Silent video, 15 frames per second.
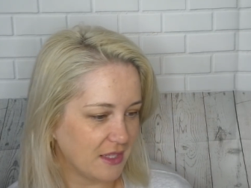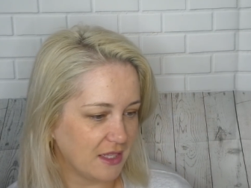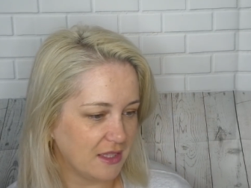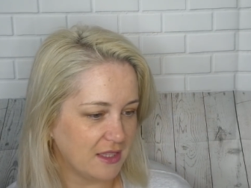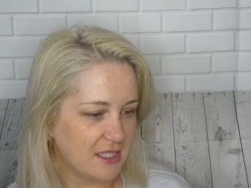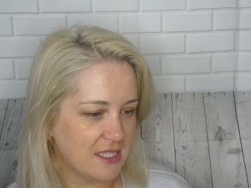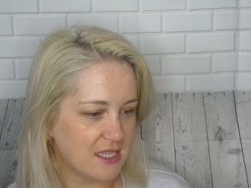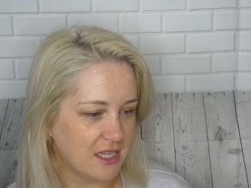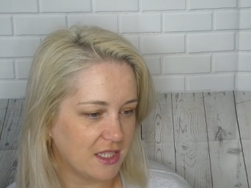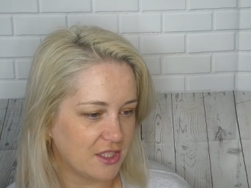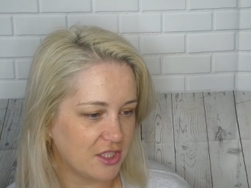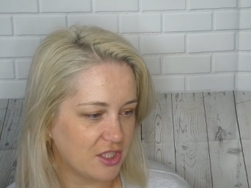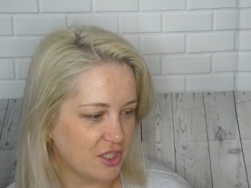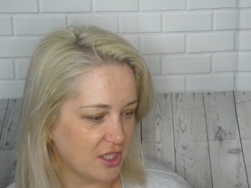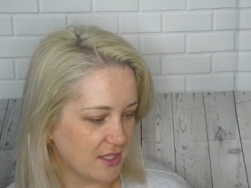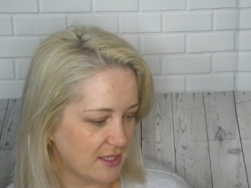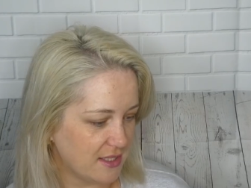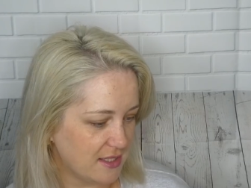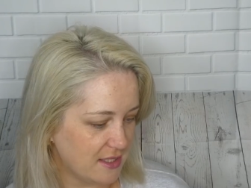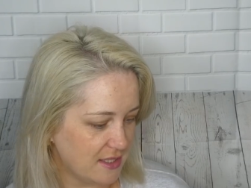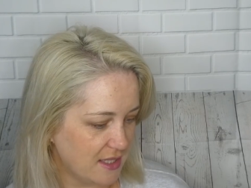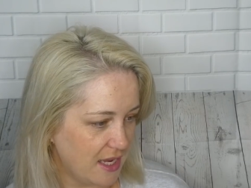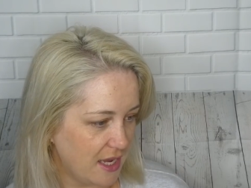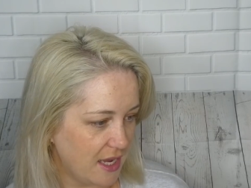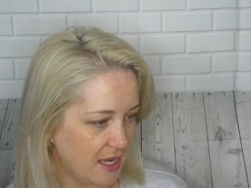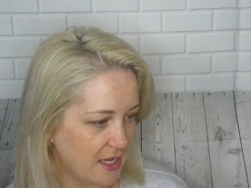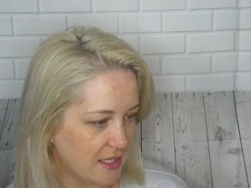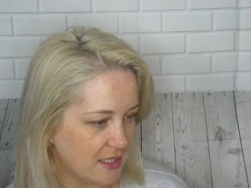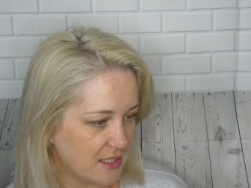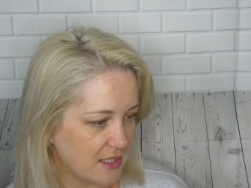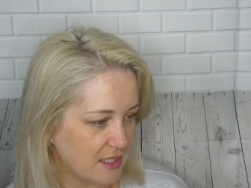Lisa has just said,